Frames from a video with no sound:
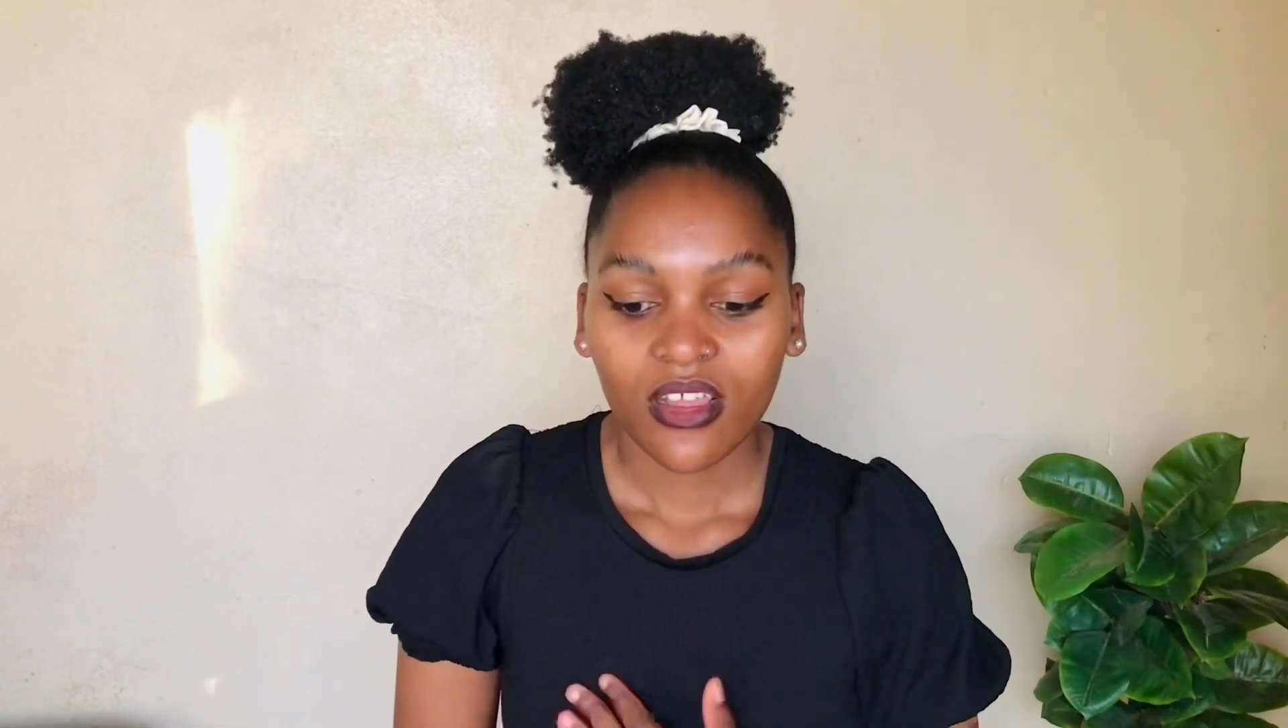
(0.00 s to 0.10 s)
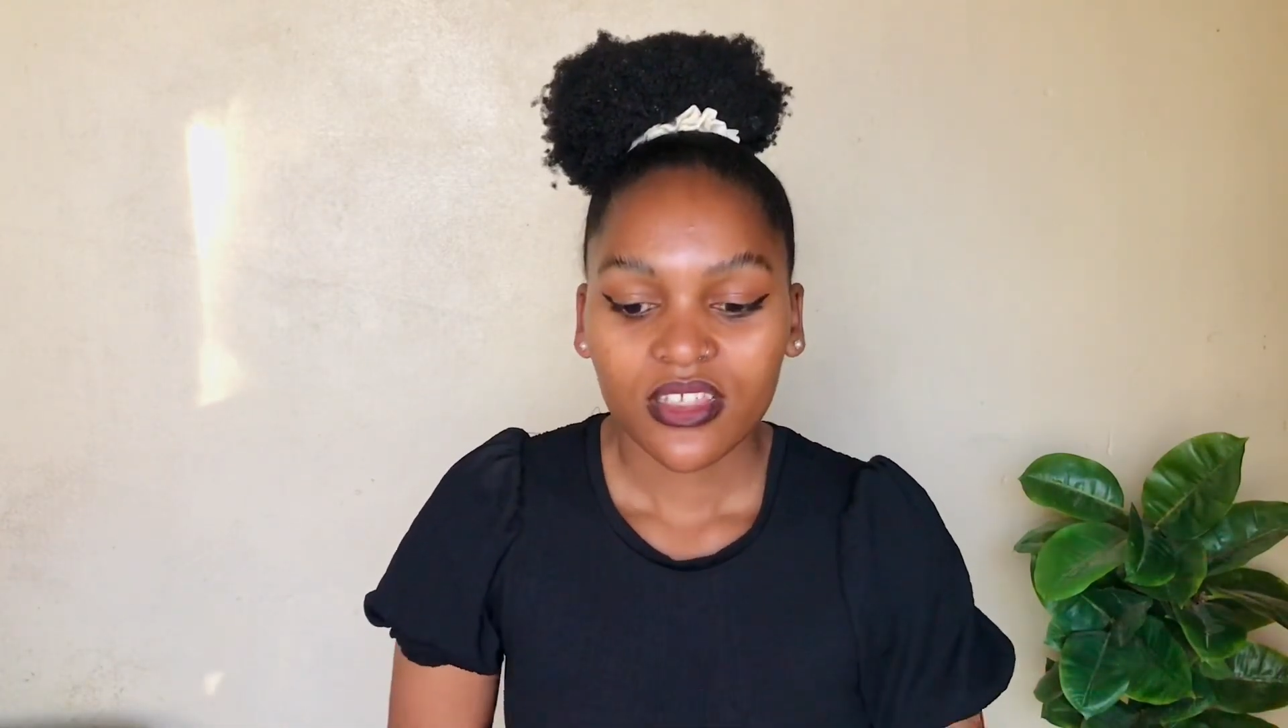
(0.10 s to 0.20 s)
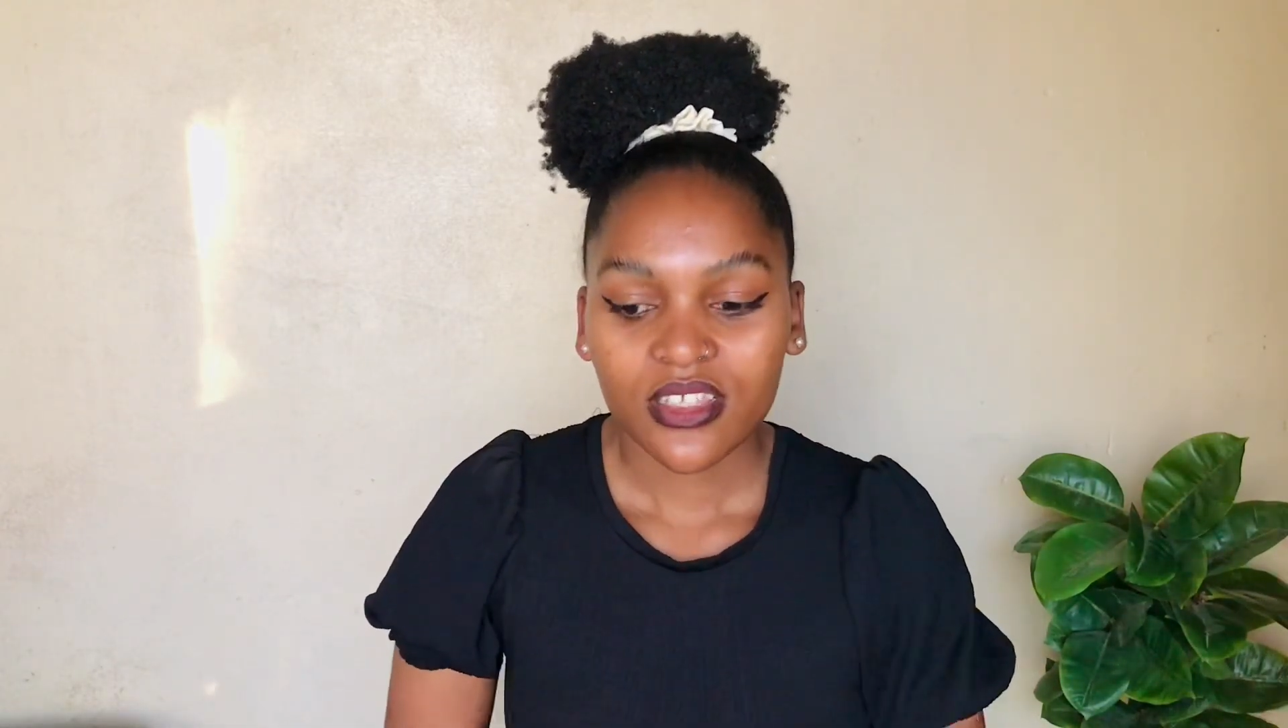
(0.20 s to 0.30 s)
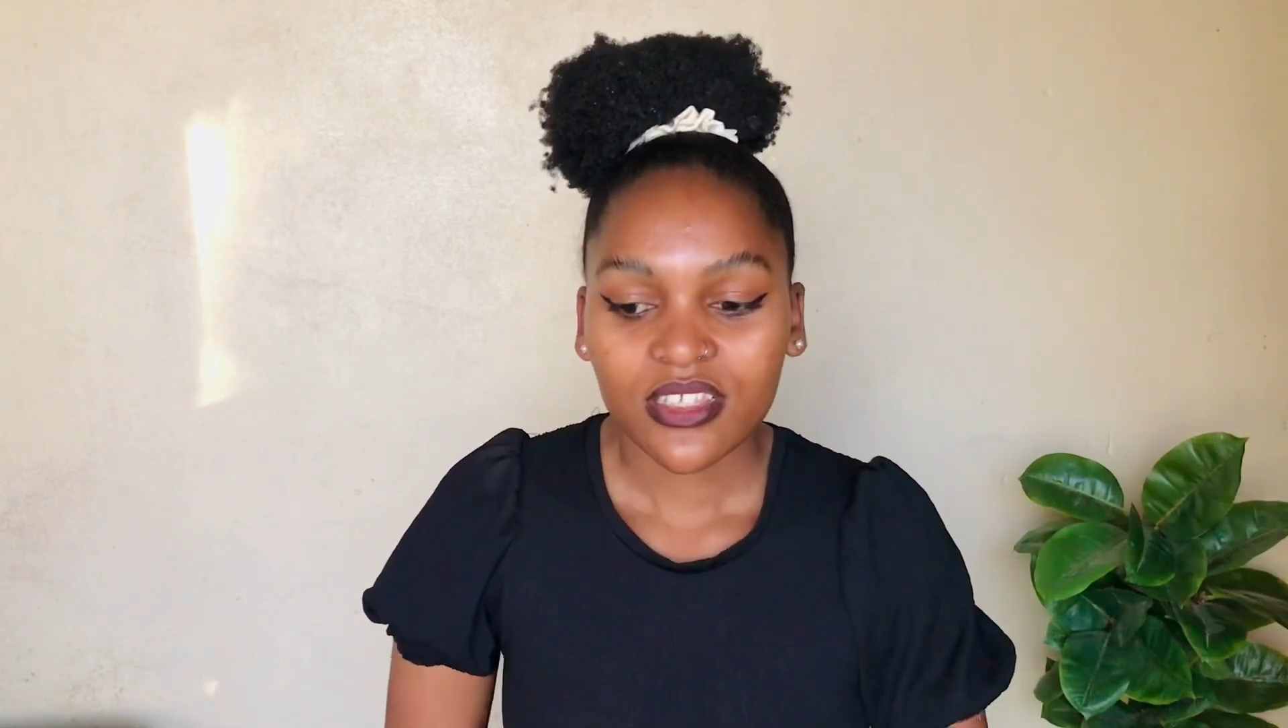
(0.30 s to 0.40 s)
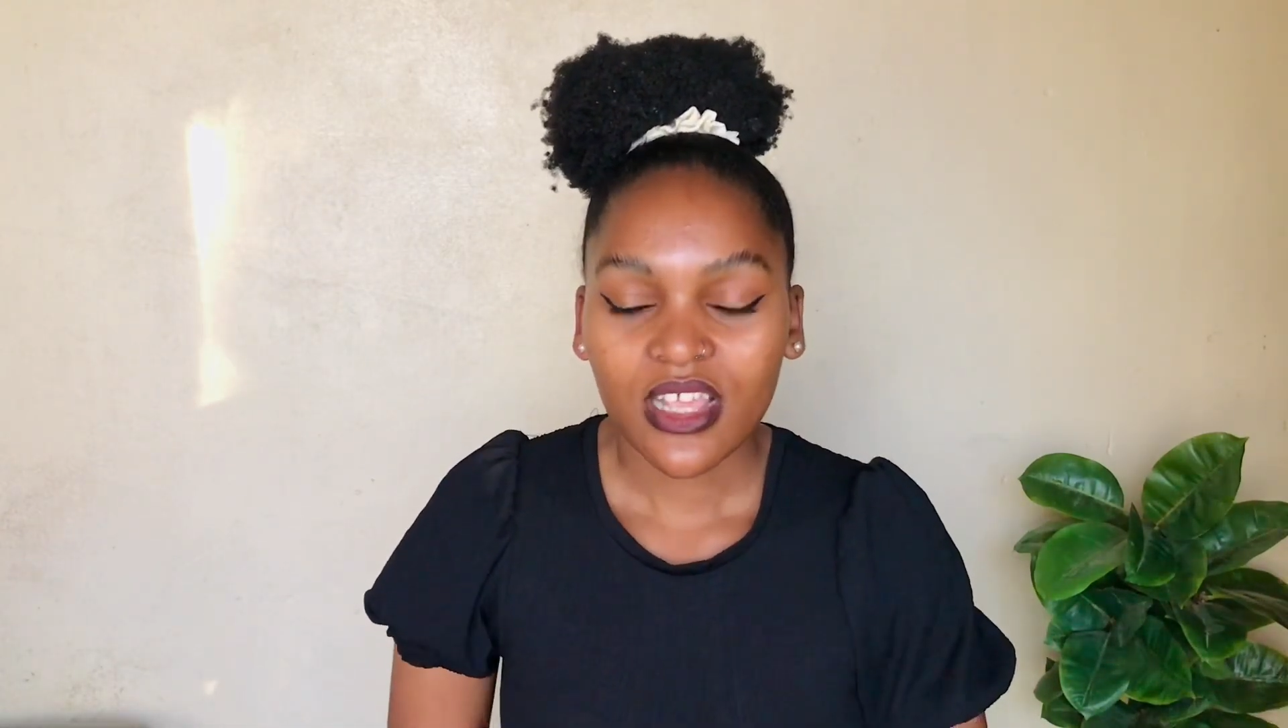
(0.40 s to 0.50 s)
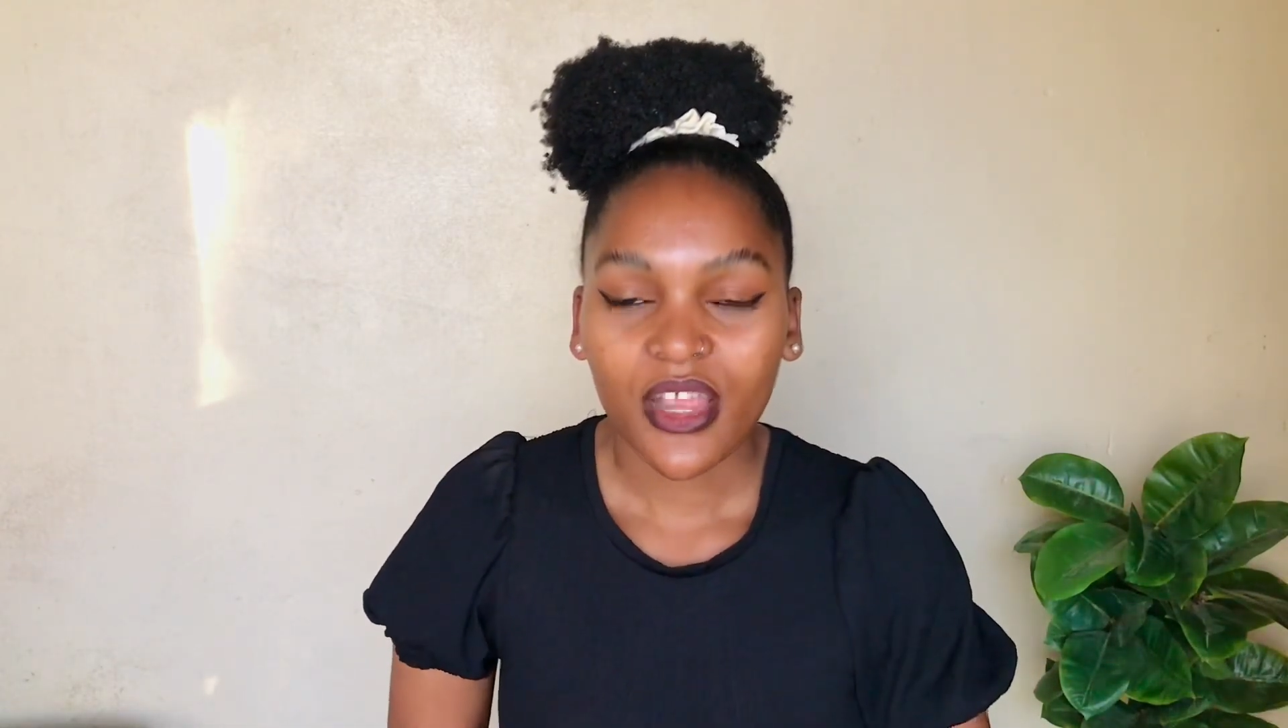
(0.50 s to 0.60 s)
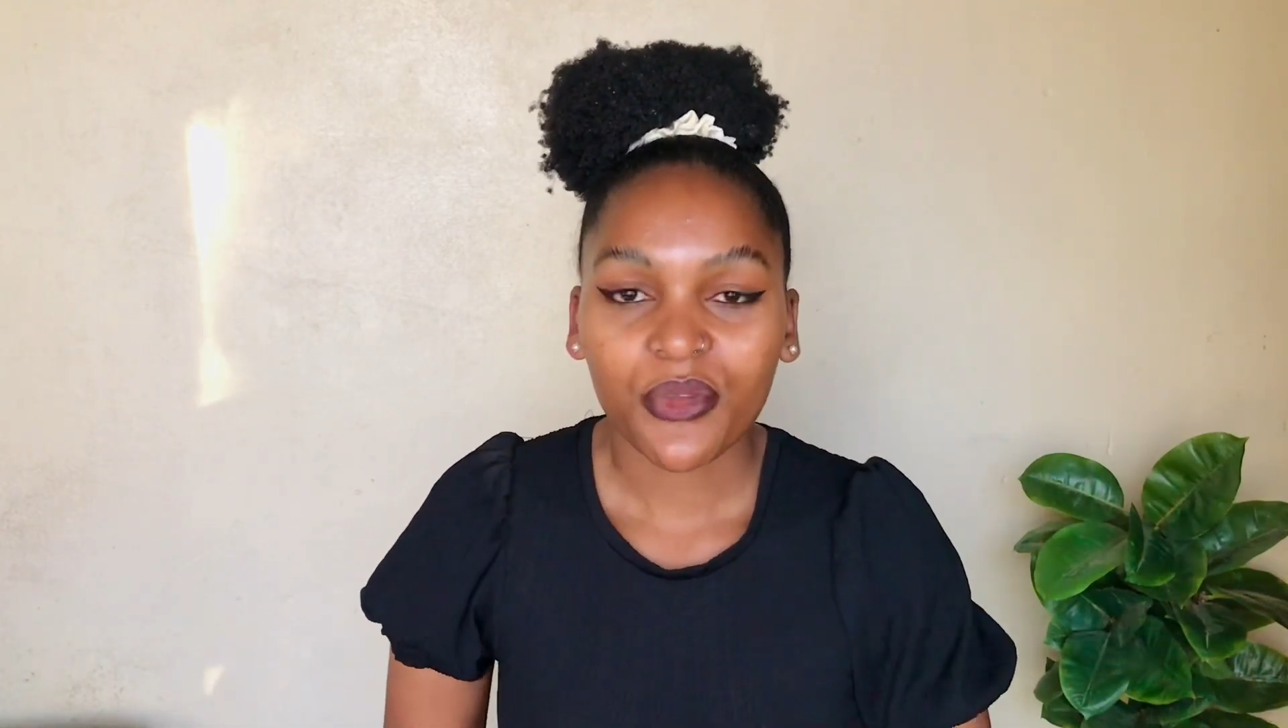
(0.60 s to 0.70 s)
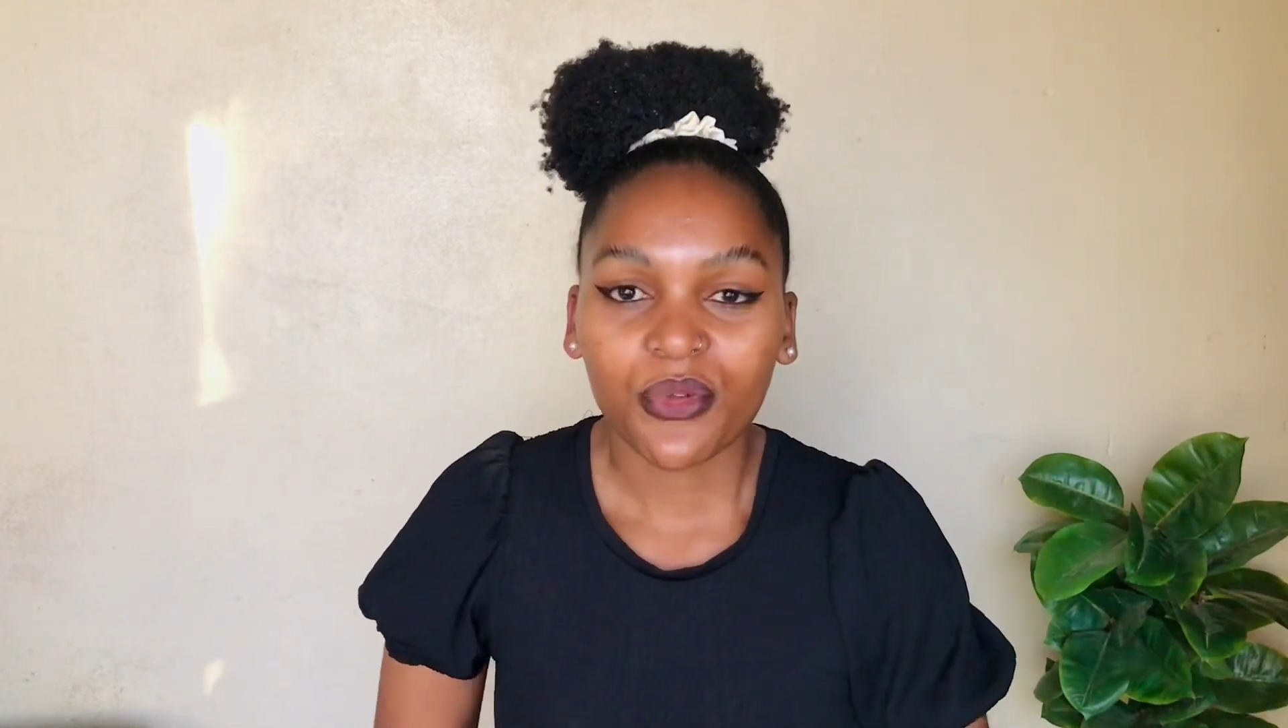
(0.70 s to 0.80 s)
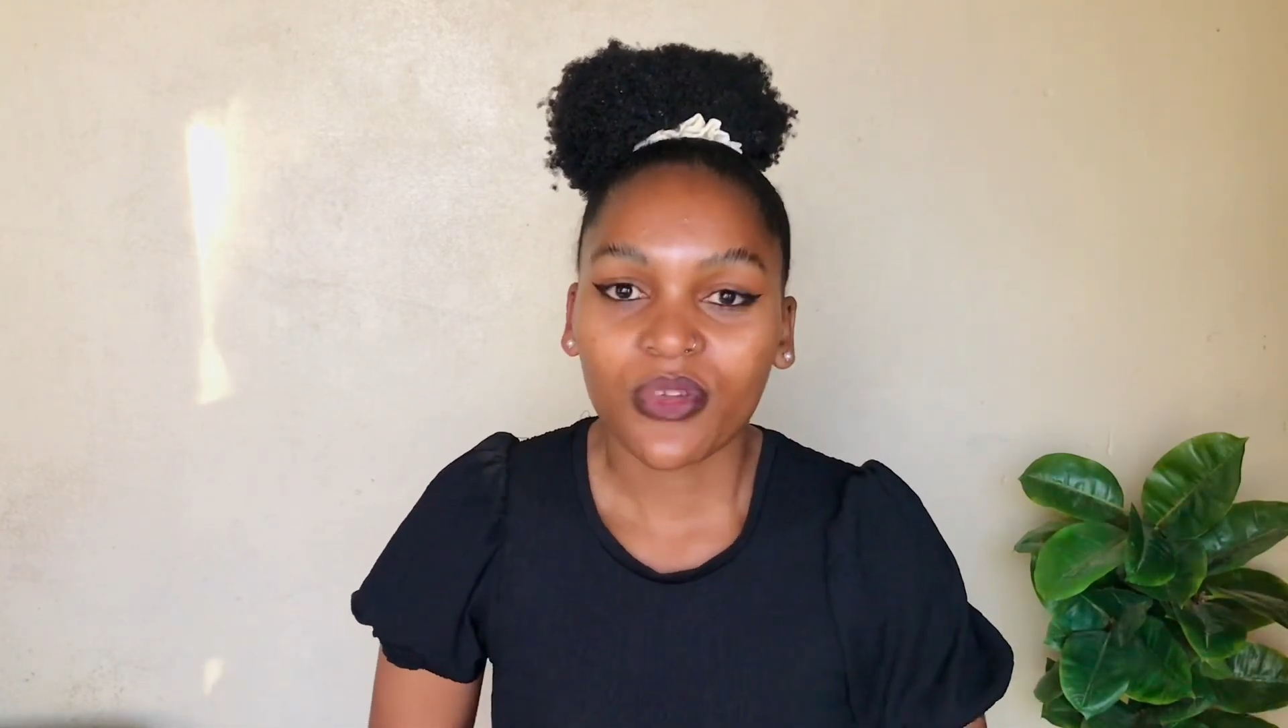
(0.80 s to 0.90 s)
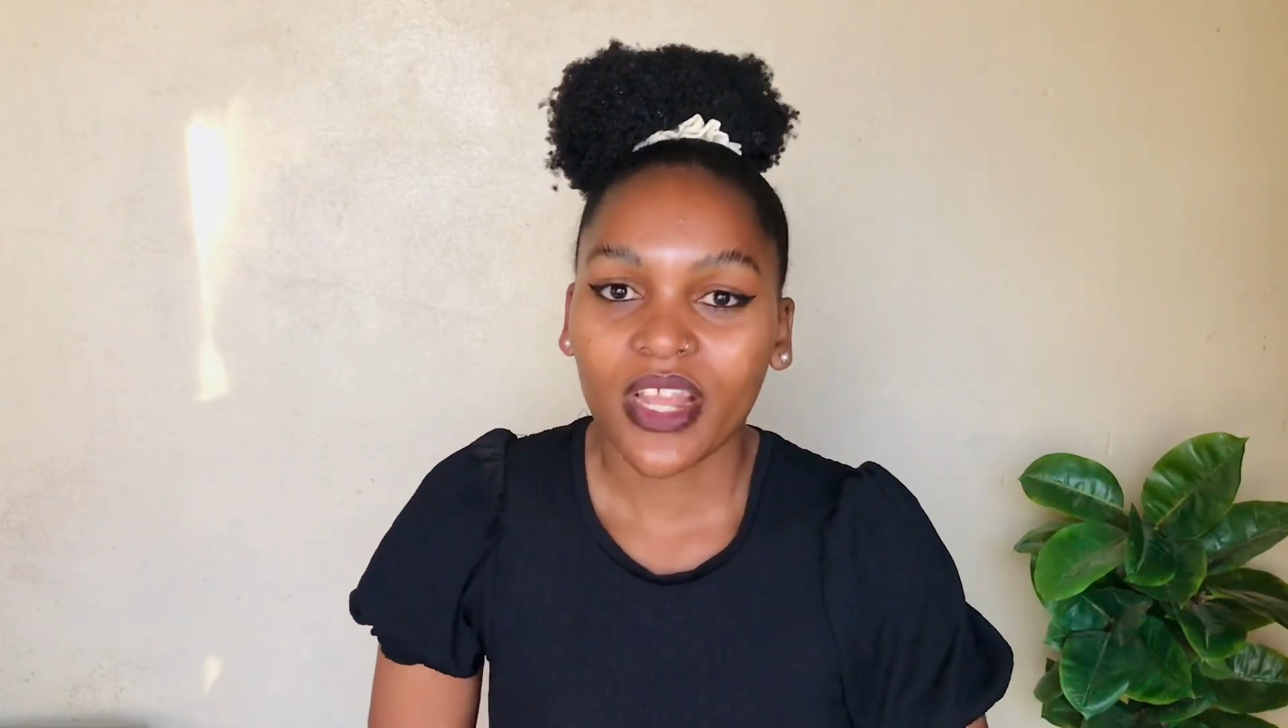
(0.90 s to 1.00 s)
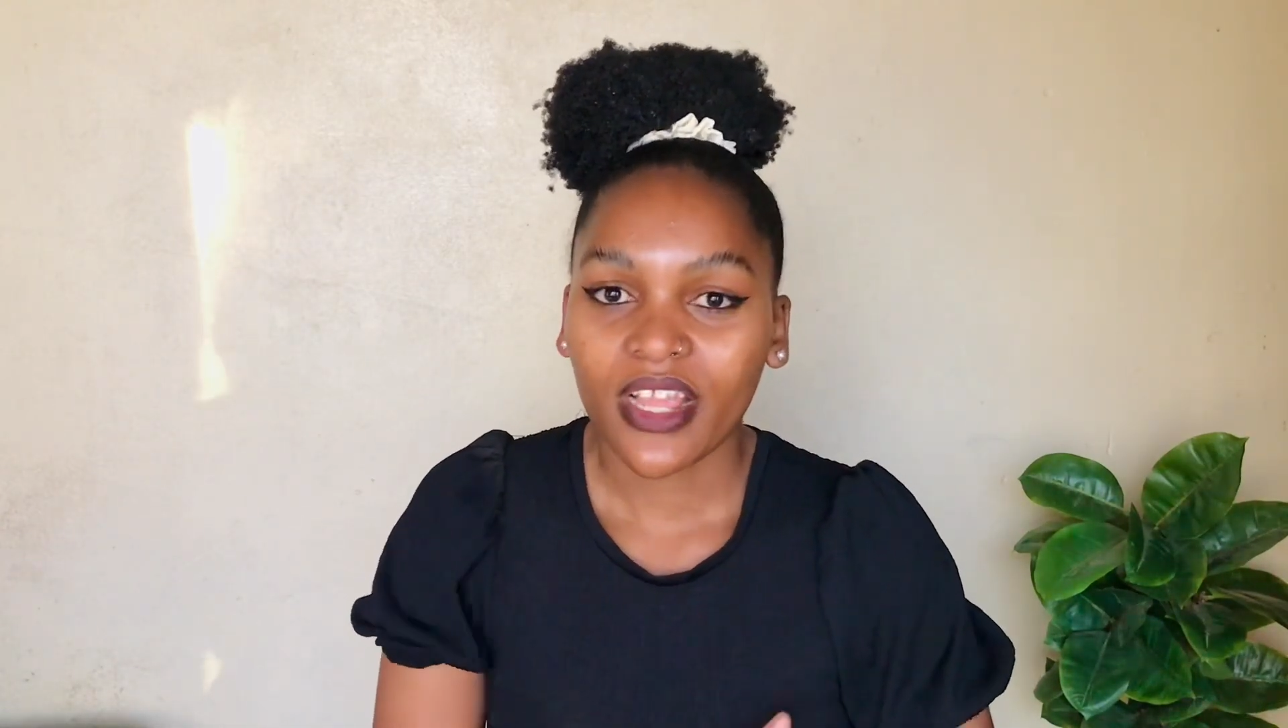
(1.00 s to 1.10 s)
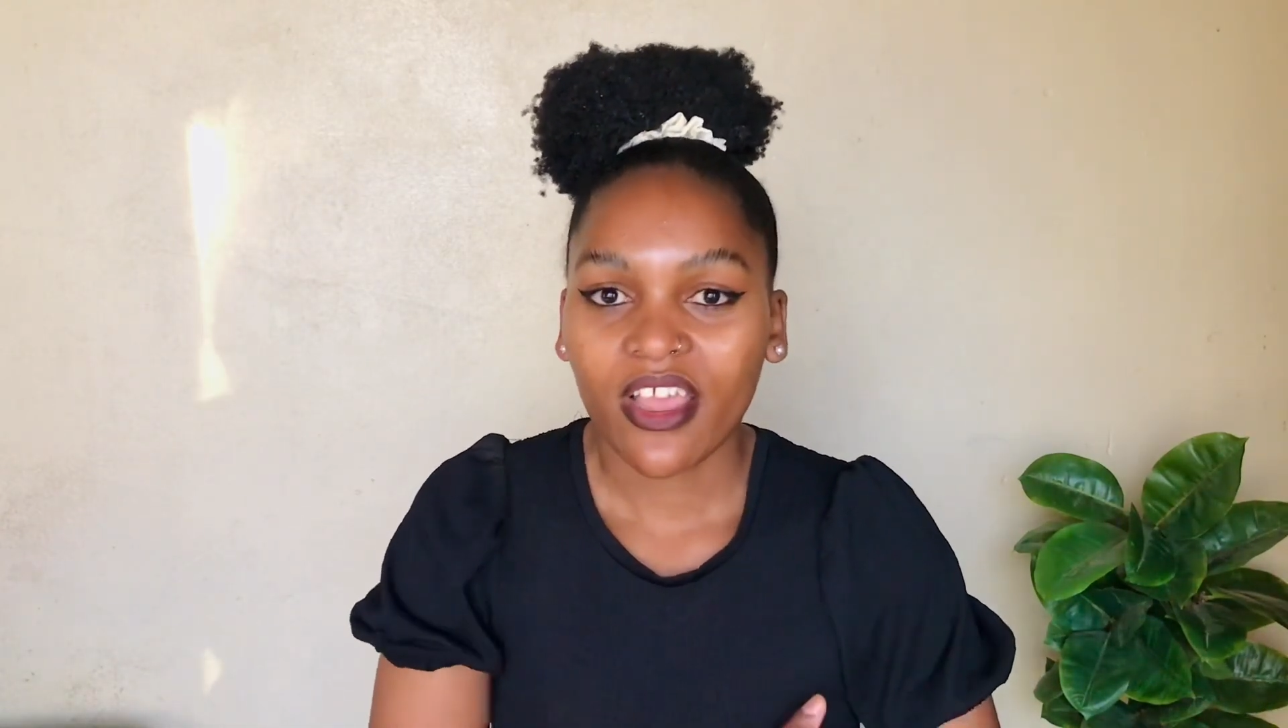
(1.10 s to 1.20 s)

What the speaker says: since I know, like,